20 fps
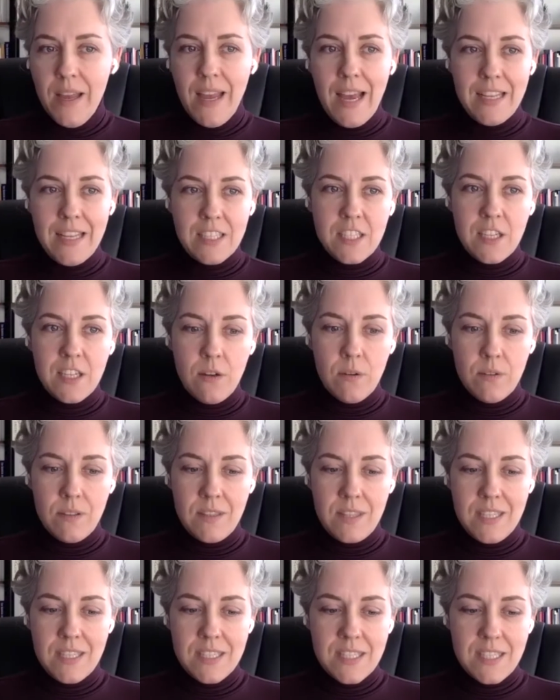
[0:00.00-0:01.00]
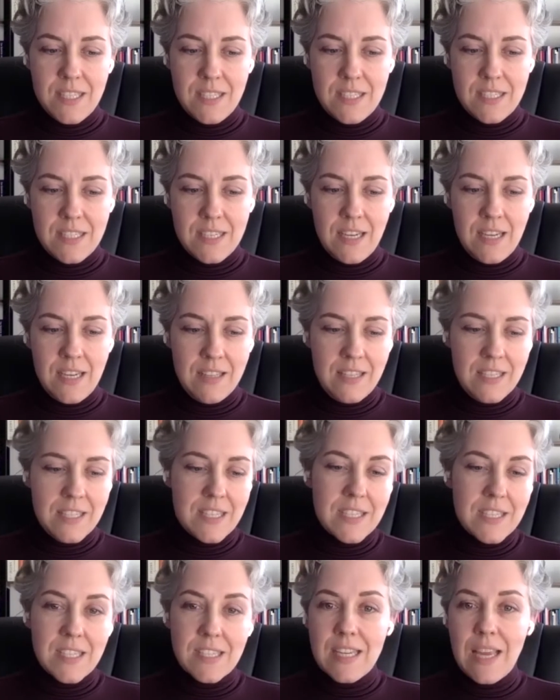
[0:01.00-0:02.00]
And so this is uh, this
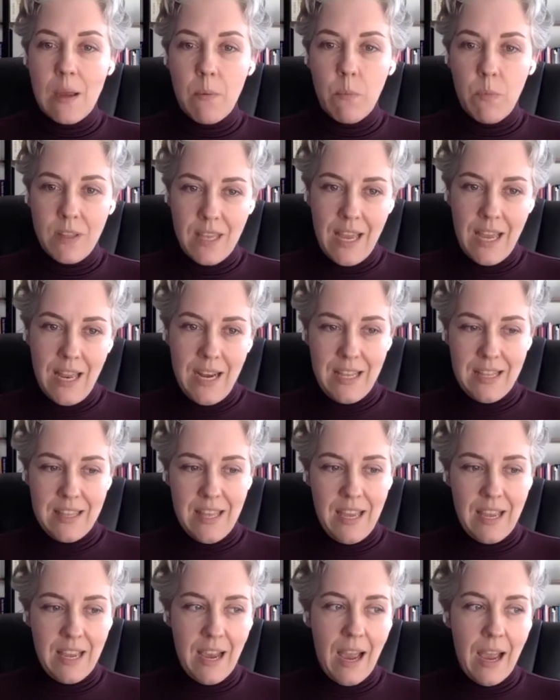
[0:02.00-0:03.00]
is the same with anything.